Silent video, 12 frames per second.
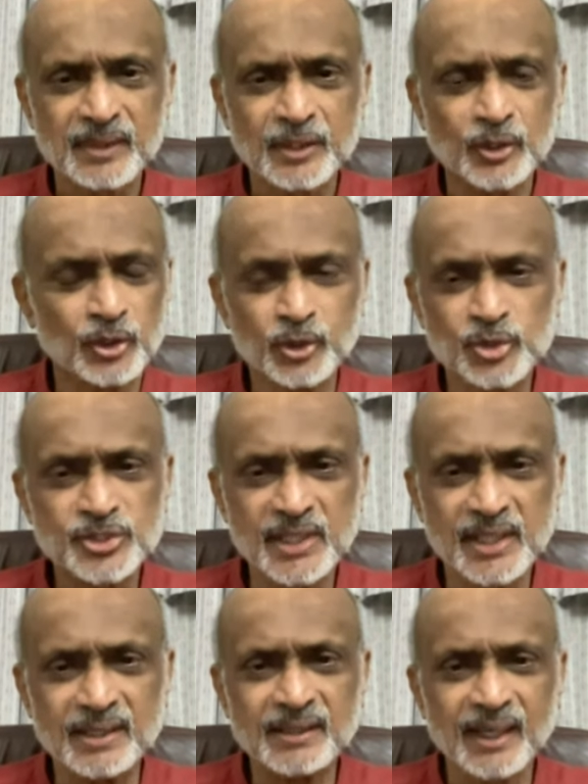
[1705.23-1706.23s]
You know, you
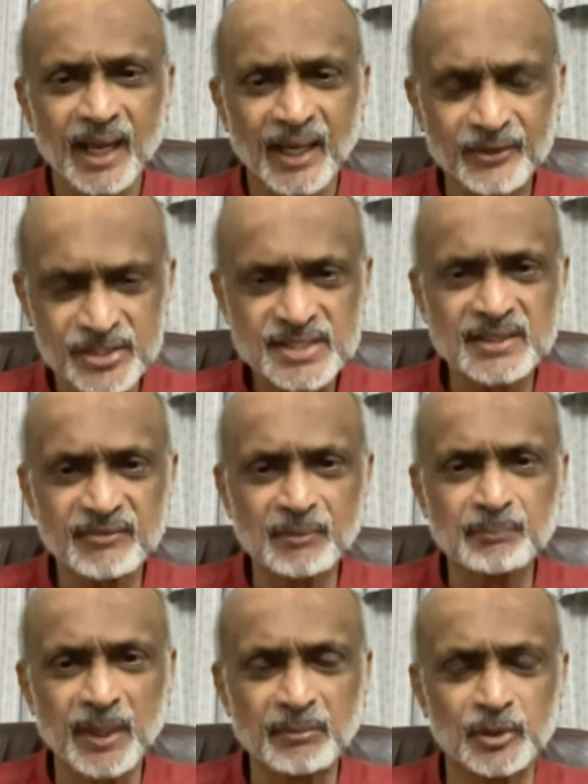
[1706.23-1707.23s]
say, and
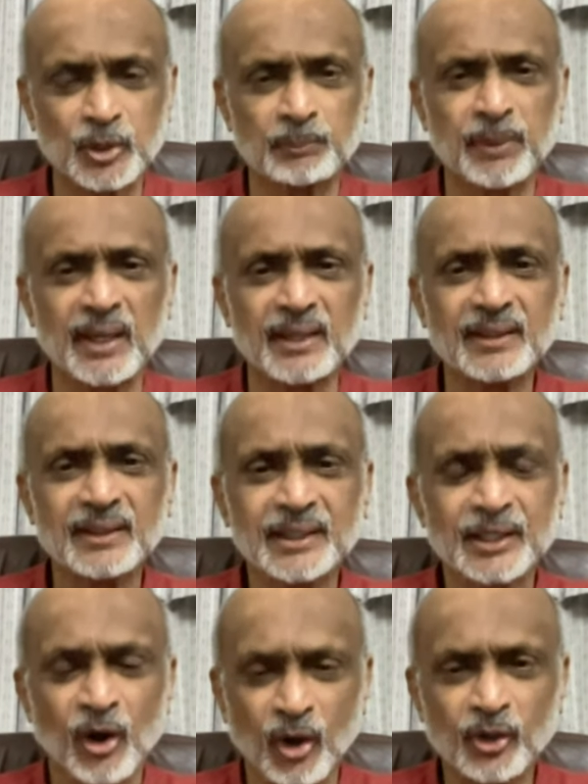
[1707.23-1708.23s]
receiving payment, you pay
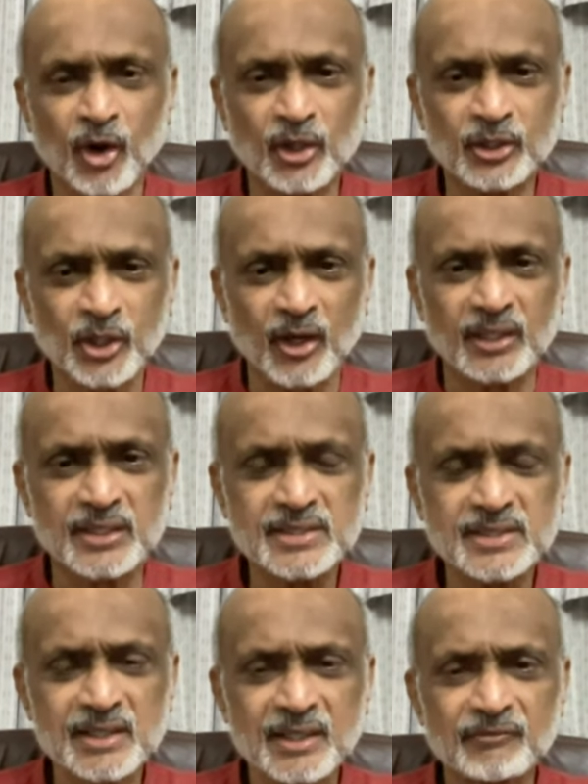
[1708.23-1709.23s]
in Hong Kong
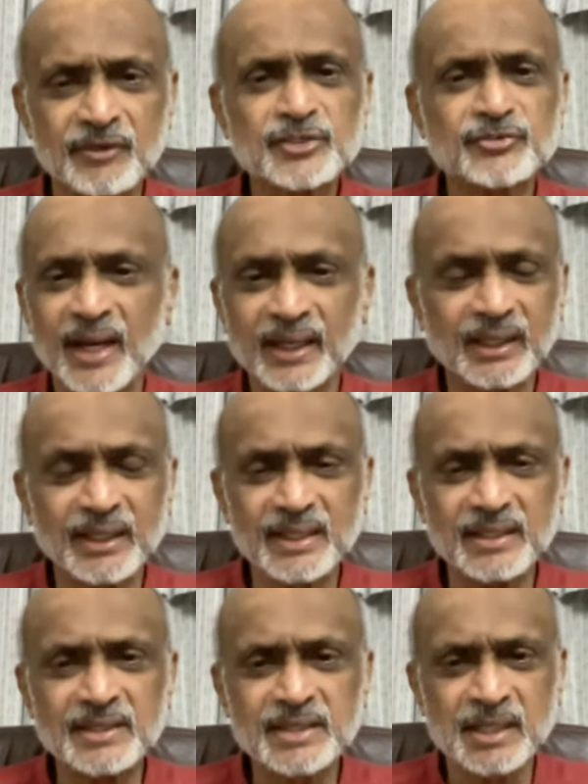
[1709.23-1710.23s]
dollars, which
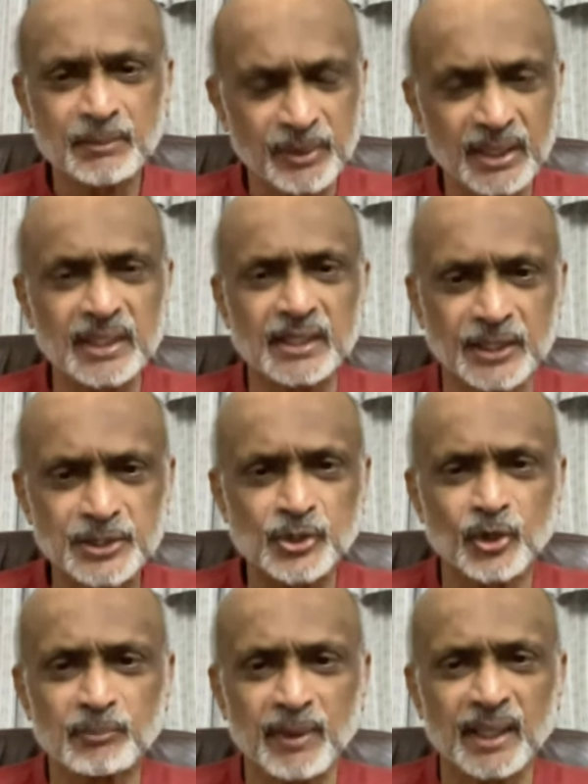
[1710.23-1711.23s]
frankly is completely
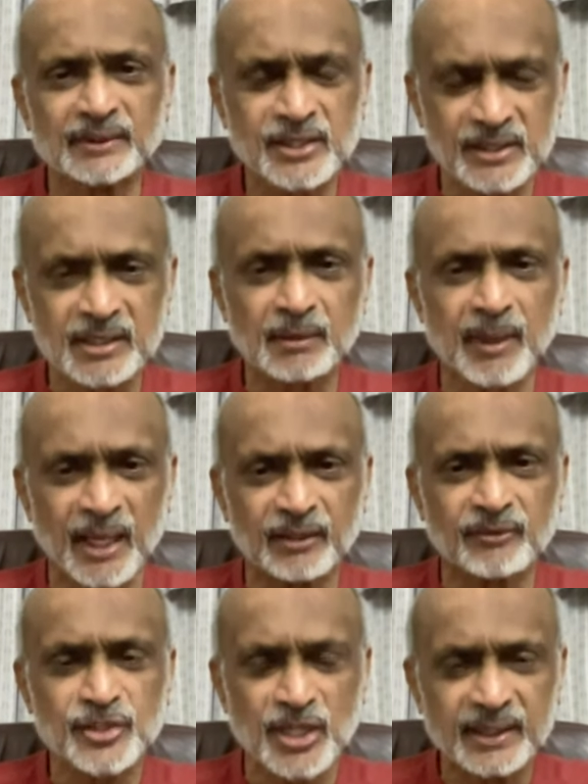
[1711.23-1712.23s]
controlled by the Central Bank
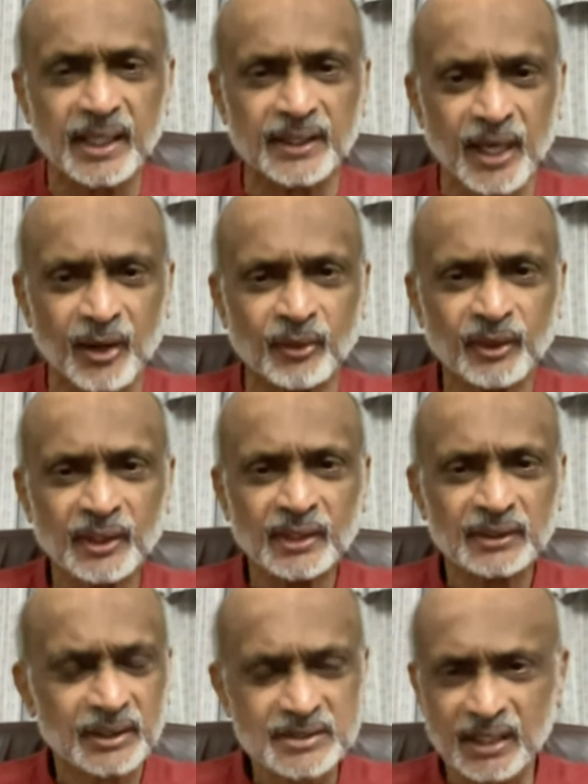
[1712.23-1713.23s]
of China now.
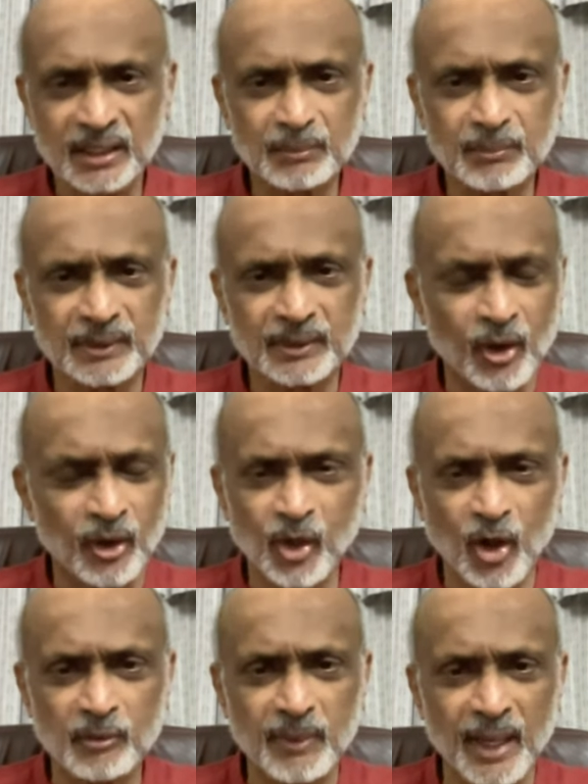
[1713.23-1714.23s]
The Central the Hong
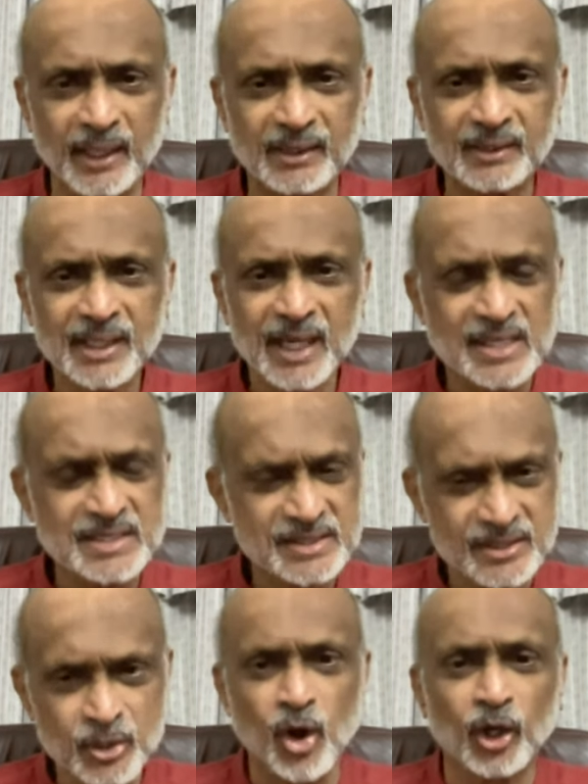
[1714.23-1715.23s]
Kong Bank has
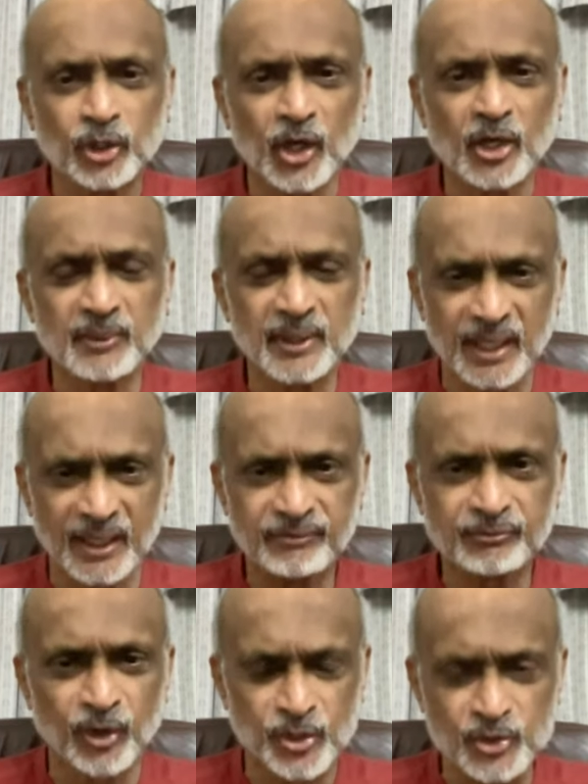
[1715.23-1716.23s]
no autonomy
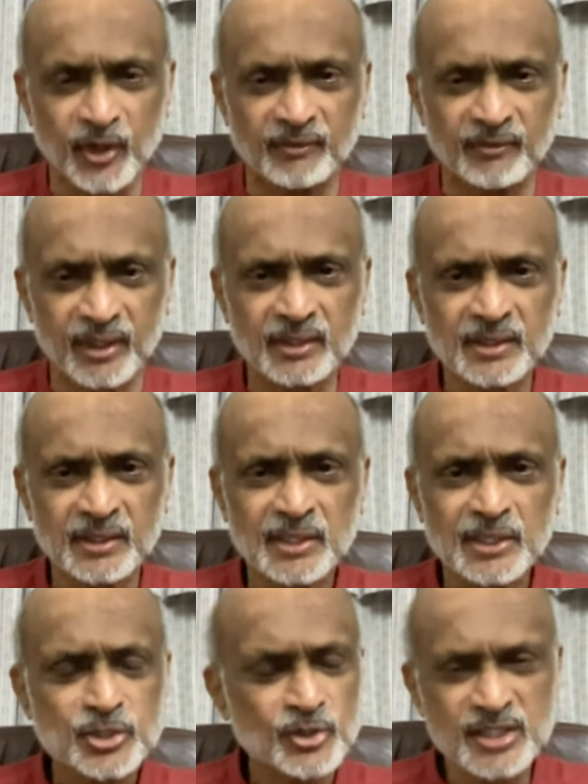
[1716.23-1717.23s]
left whatsoever.
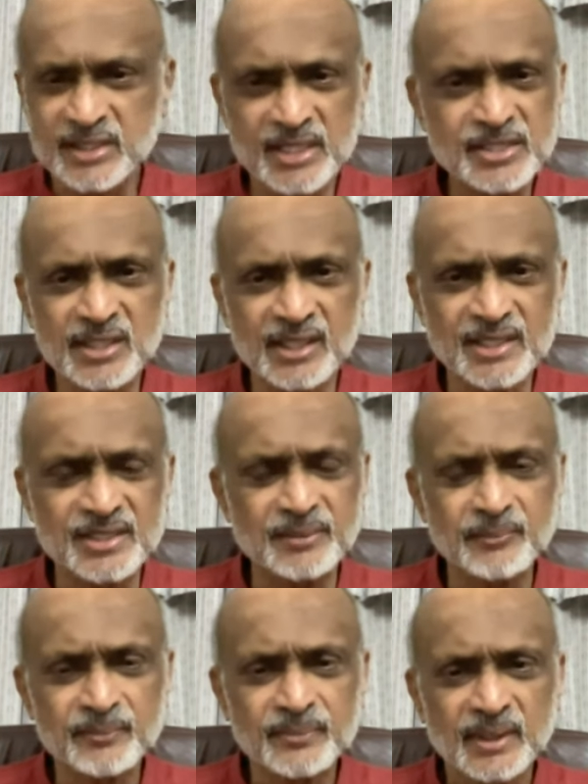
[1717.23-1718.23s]
So essentially,
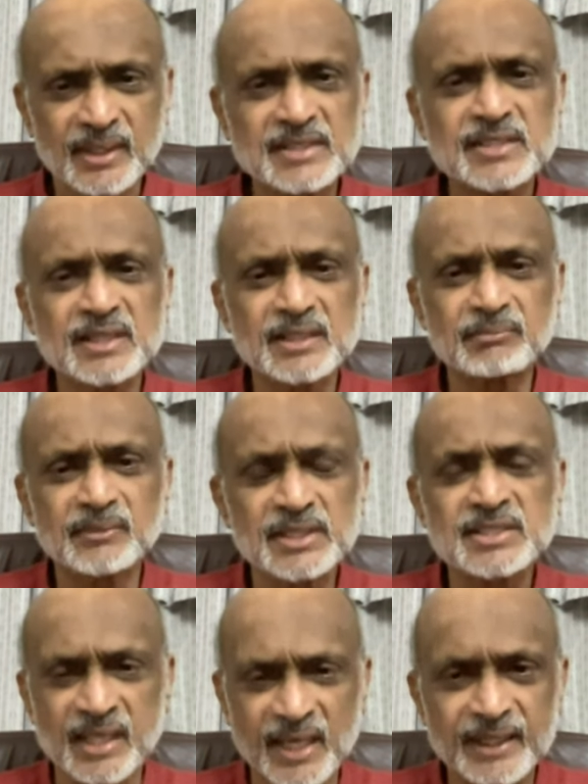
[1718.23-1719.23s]
it's a
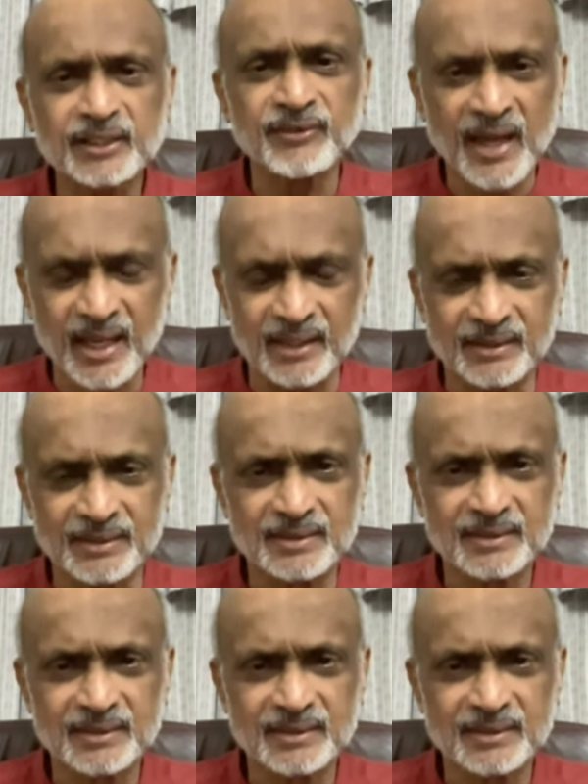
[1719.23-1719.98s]
it's sleight of hand.